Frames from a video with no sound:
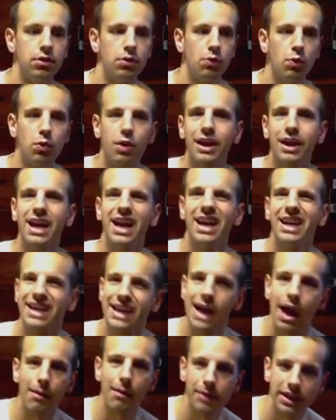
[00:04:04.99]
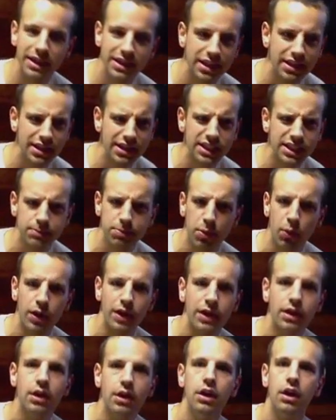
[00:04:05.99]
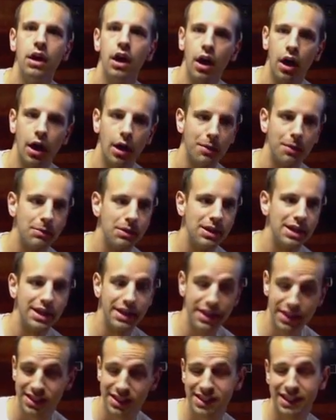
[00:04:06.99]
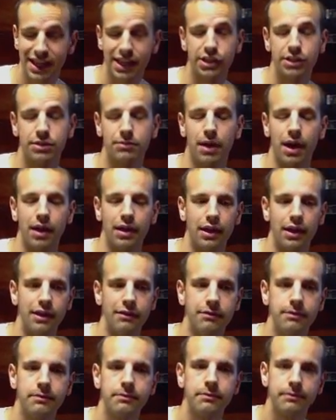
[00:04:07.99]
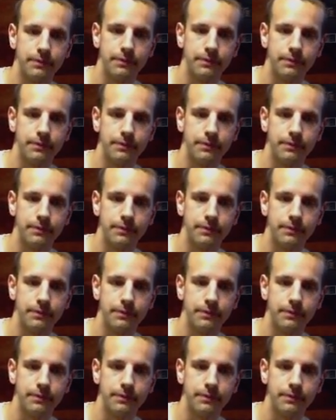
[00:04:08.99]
what kind of got me to this point in this stage in my life,